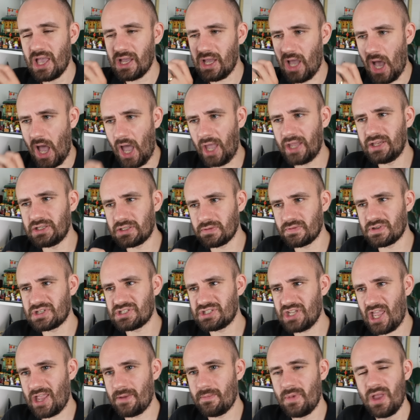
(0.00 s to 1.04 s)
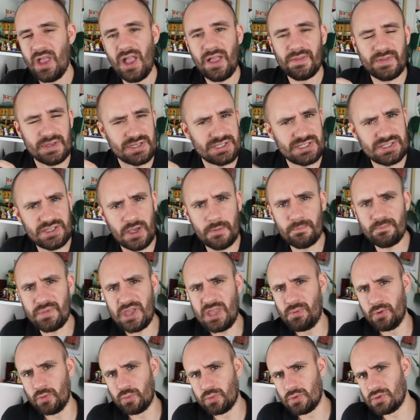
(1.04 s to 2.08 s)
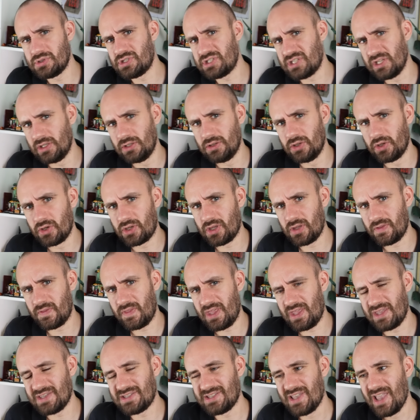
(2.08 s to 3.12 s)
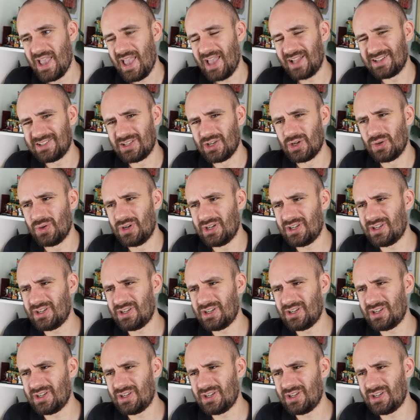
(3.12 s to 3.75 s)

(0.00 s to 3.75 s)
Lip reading: kind of a shame that some people will still look at these and go,